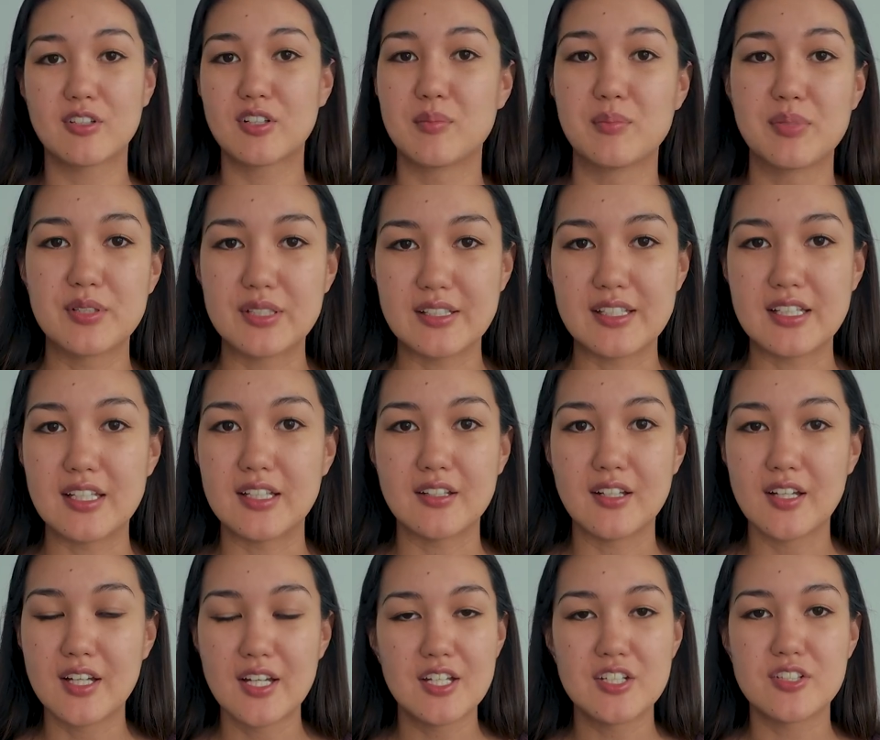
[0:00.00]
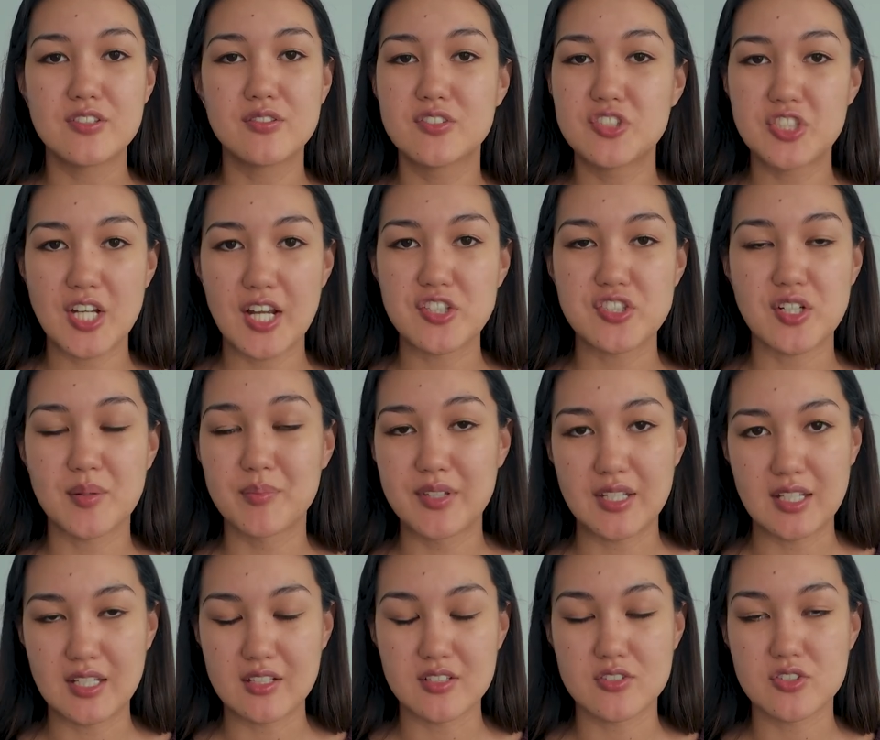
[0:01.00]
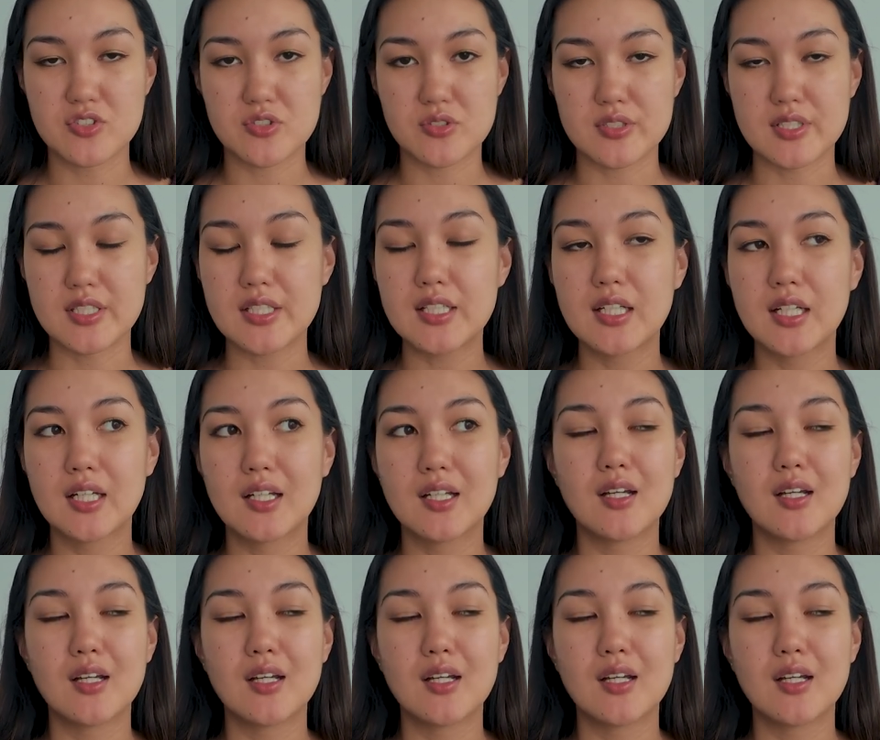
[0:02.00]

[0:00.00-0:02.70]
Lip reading: completely change up the industry.